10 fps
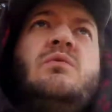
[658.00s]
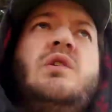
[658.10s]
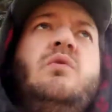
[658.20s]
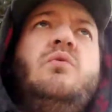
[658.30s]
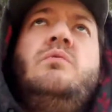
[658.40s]

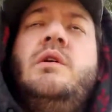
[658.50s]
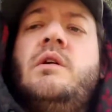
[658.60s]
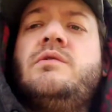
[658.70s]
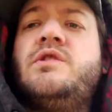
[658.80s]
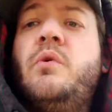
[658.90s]
to, you
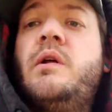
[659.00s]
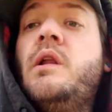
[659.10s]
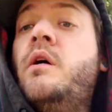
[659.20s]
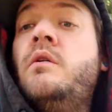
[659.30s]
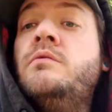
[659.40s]
know, student
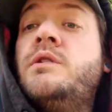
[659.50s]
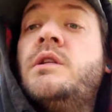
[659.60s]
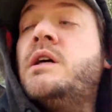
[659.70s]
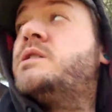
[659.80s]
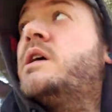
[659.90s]
loans and
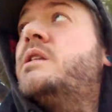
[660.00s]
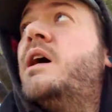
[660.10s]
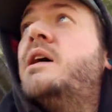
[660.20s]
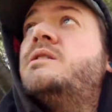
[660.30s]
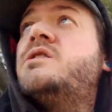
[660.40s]
things like
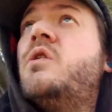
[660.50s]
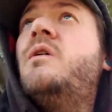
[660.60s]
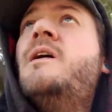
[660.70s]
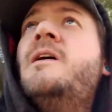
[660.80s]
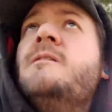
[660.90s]
that. So